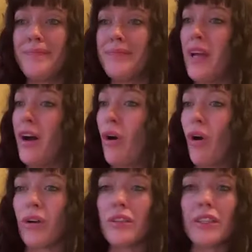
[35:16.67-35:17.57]
not
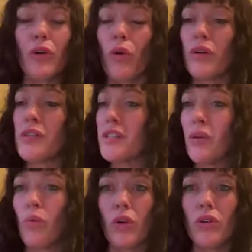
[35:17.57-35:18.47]
hardly a horse in
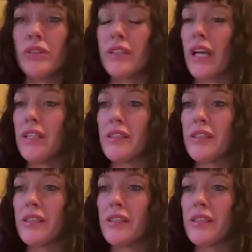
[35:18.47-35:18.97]
the world that